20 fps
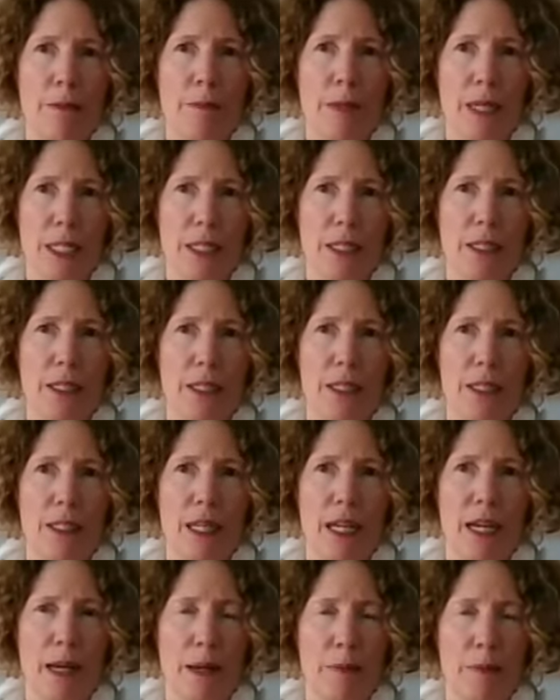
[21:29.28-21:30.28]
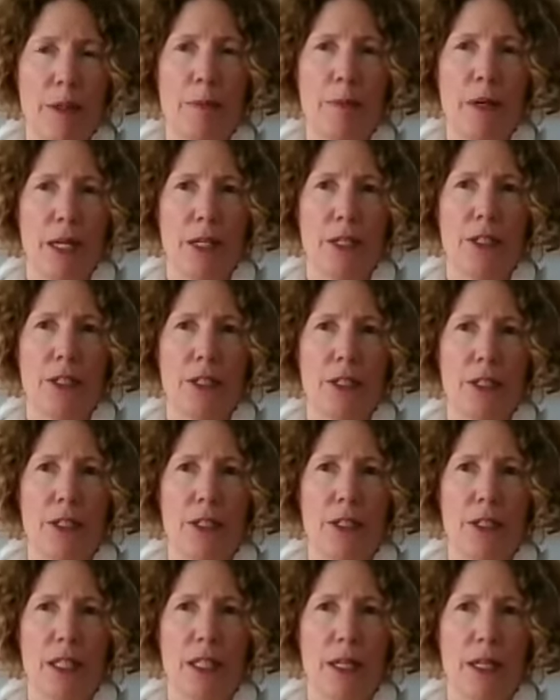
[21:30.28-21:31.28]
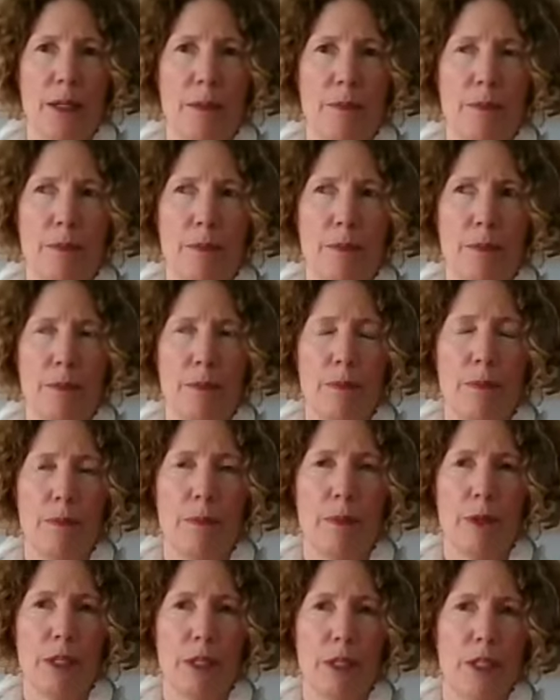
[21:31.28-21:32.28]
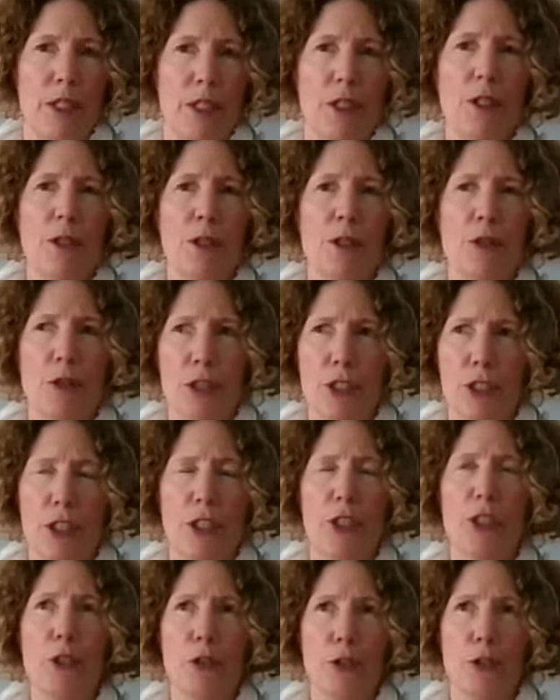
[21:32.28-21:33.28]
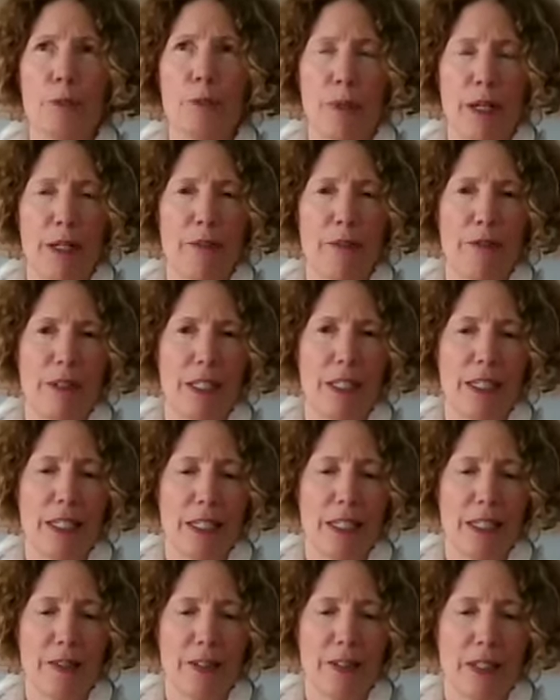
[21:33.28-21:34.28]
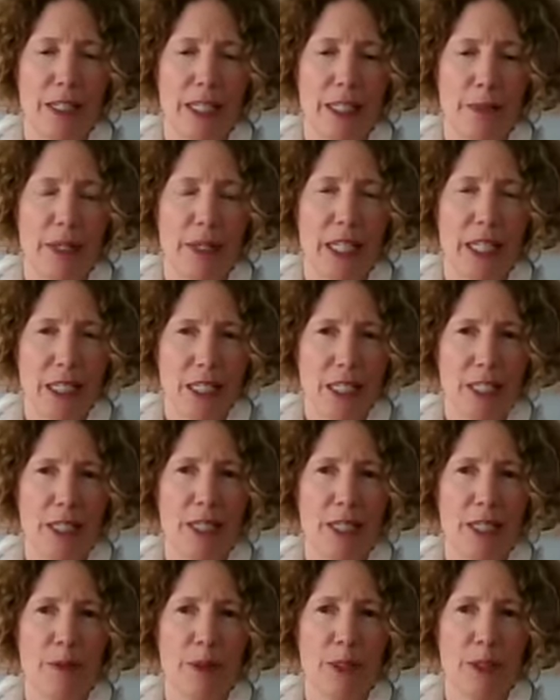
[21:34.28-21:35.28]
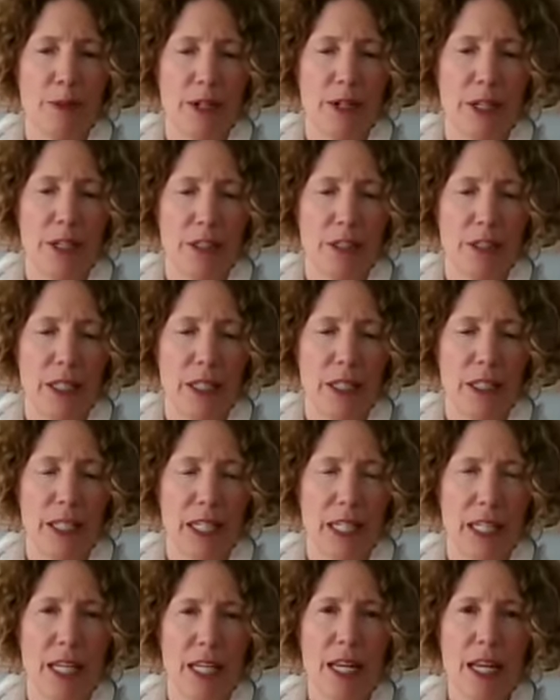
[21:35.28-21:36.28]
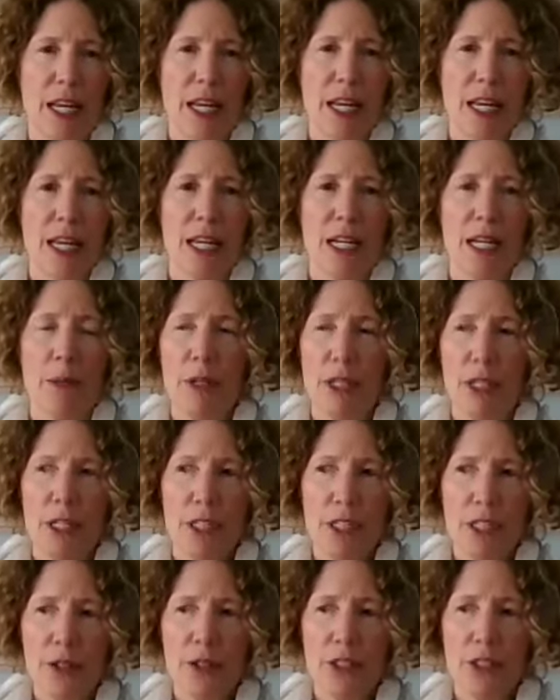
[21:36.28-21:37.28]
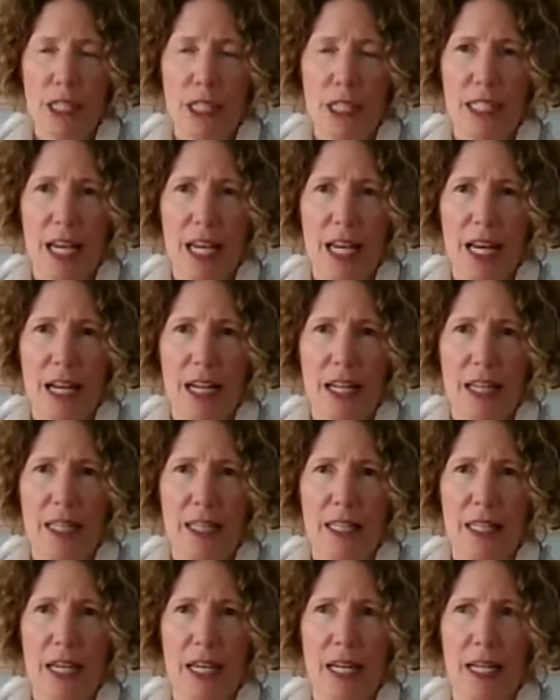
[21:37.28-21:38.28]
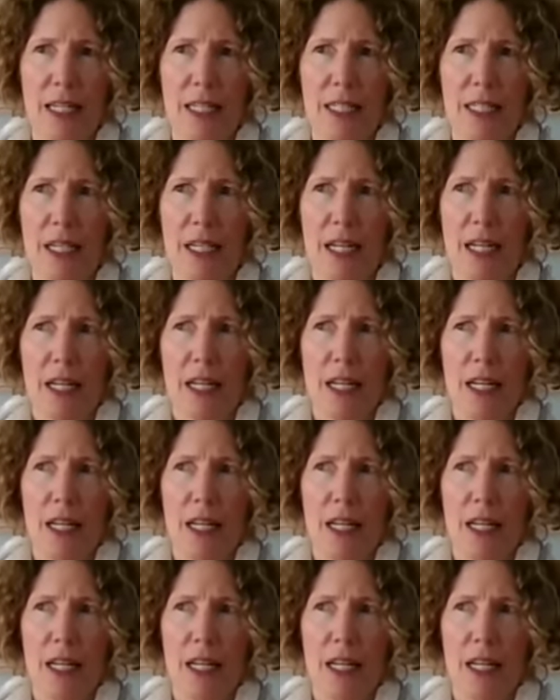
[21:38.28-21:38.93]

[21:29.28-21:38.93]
mental habit patterns um, one of the huge the huge benefit is, is, we get to see it with greater clarity and i would also just add that